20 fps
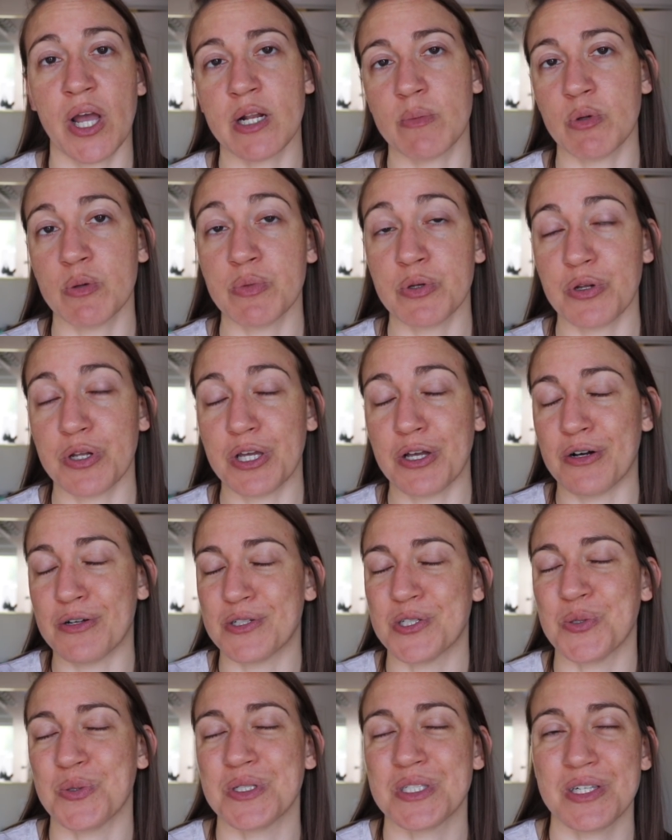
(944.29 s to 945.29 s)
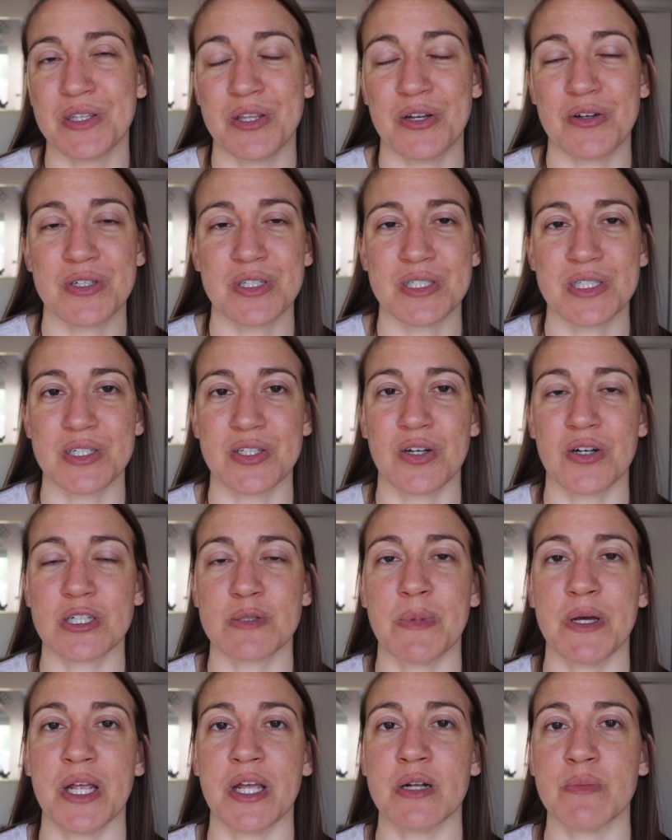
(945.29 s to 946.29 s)
Edible Beauty also is in there, since I
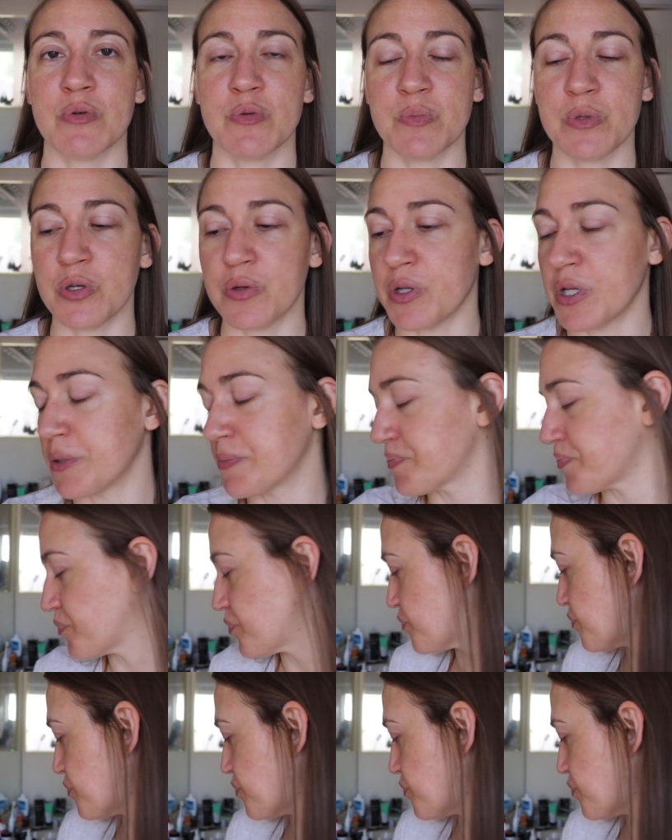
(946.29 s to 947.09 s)
talked about Edible Beauty.